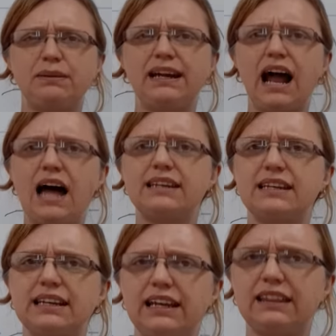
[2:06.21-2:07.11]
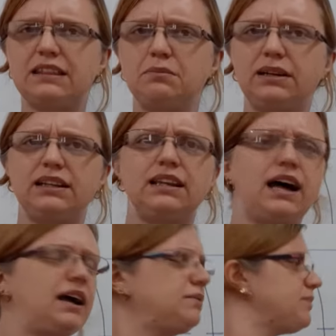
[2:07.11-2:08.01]
bit underneath the middle
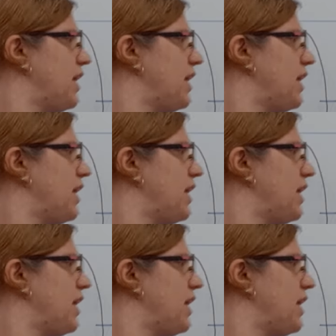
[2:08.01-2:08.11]
line.